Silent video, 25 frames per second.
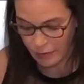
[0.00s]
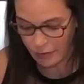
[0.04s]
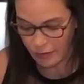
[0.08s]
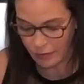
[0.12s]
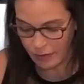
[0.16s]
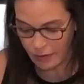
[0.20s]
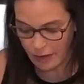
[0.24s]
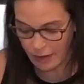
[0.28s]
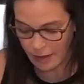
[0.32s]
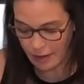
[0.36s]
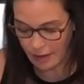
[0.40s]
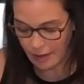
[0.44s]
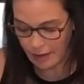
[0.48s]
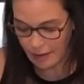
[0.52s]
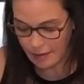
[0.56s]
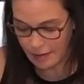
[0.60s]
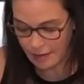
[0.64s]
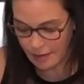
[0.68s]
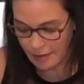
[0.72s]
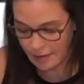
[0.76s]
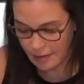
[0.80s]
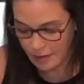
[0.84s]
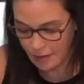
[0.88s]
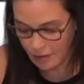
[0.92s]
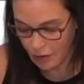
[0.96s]
the
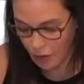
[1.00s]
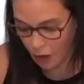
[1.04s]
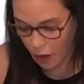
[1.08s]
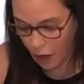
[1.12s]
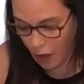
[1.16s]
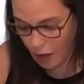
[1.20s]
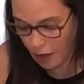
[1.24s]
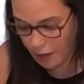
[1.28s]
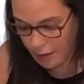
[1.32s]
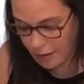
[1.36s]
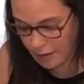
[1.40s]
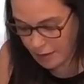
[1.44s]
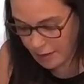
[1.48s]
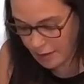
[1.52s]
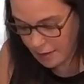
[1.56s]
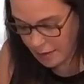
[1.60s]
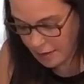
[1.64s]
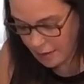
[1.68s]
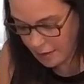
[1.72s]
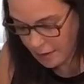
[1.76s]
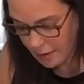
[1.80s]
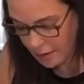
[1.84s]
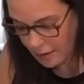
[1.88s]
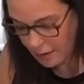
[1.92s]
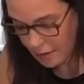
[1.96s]

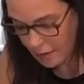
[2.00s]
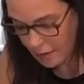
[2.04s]
stalks